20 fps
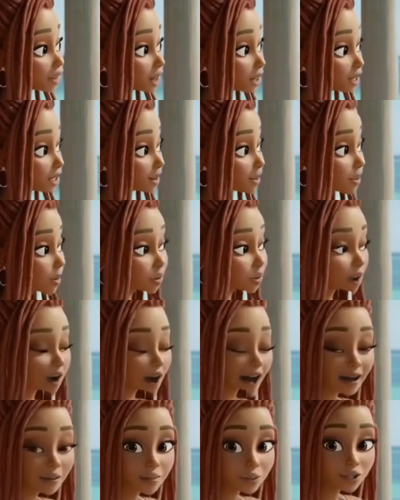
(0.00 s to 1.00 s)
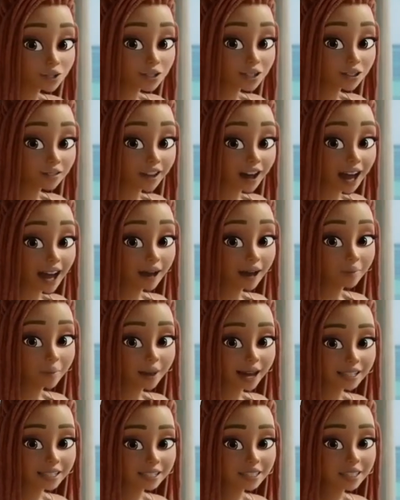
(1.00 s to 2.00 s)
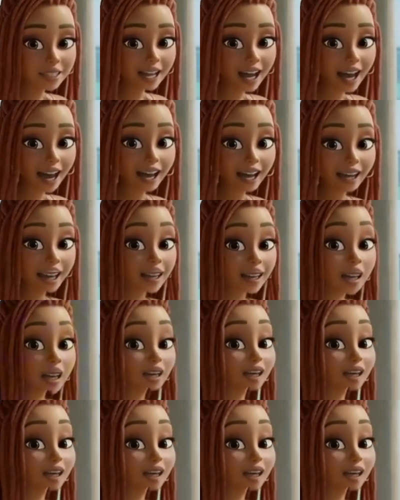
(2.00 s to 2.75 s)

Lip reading: subscribe to Divine by Design,